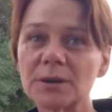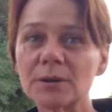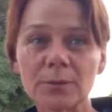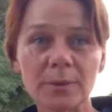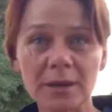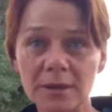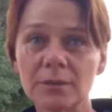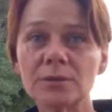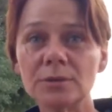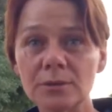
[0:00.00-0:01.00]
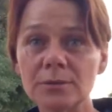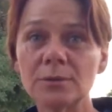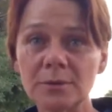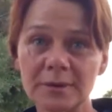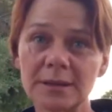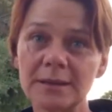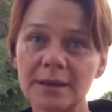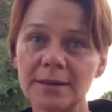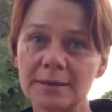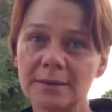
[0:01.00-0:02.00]
What are we going to do with the
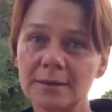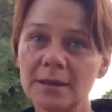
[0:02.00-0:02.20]
data?